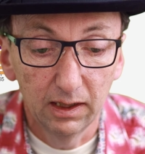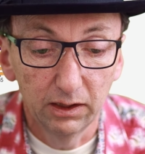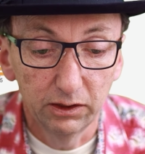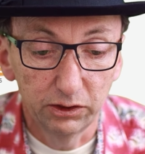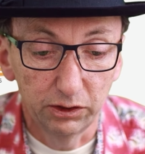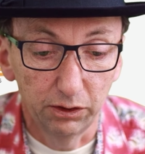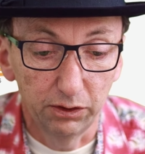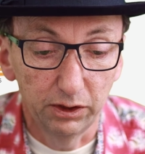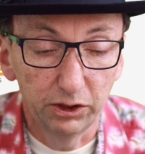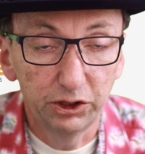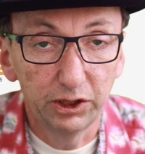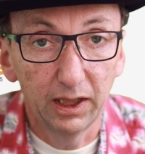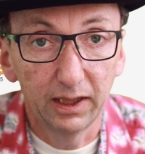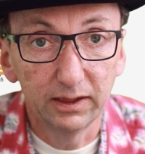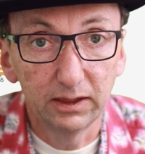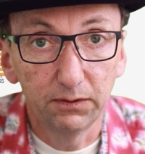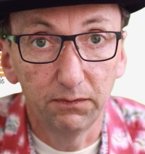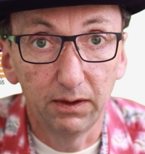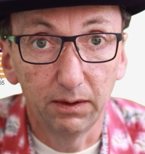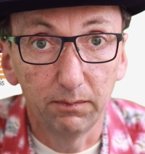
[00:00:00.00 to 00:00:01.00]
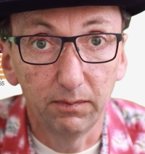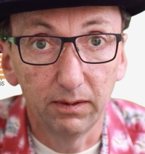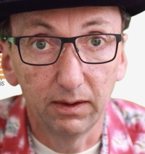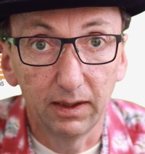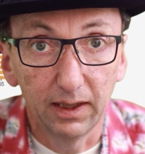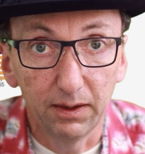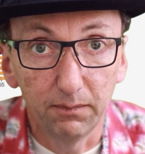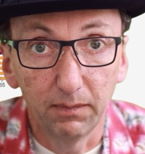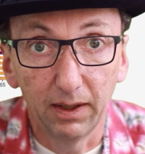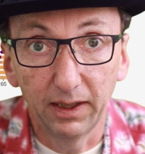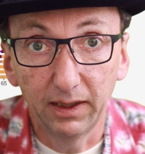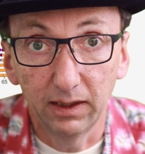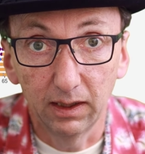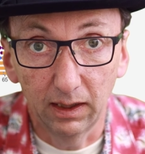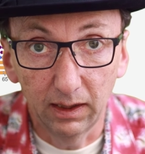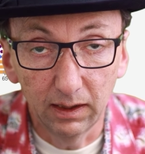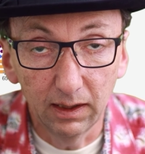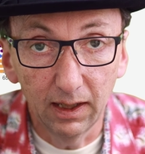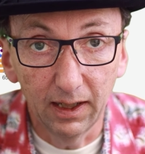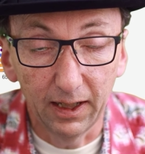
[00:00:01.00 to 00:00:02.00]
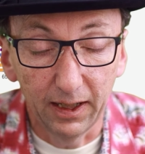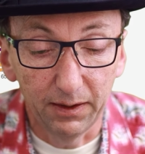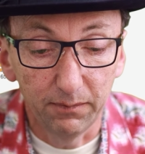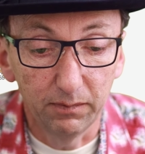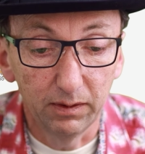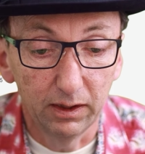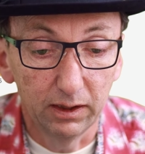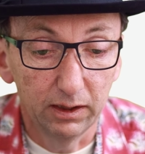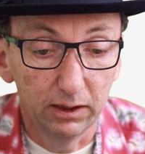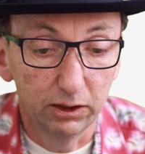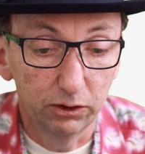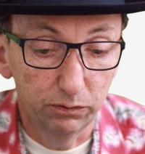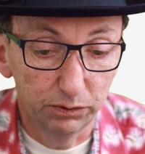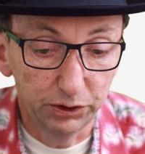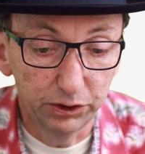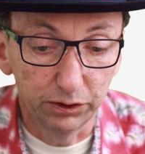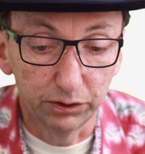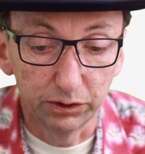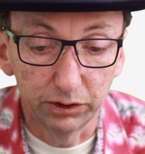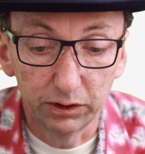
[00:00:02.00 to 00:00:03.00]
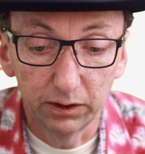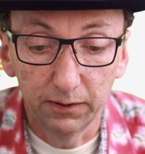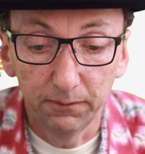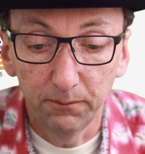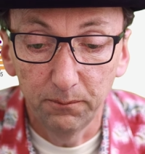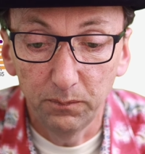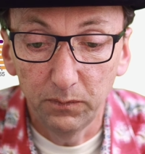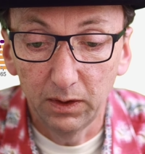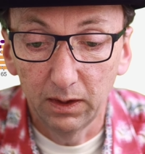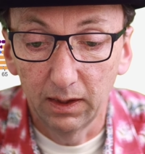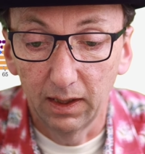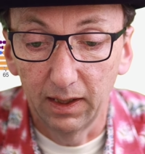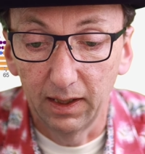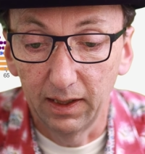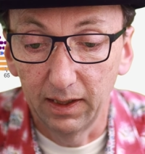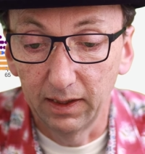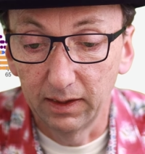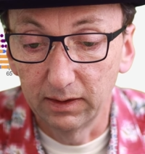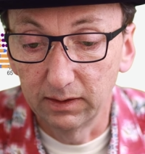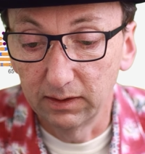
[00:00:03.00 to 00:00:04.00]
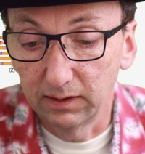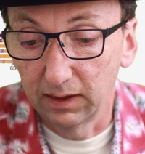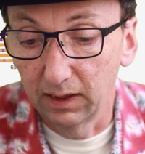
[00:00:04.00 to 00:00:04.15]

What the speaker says: So the chance of them then making a claim is reduced. And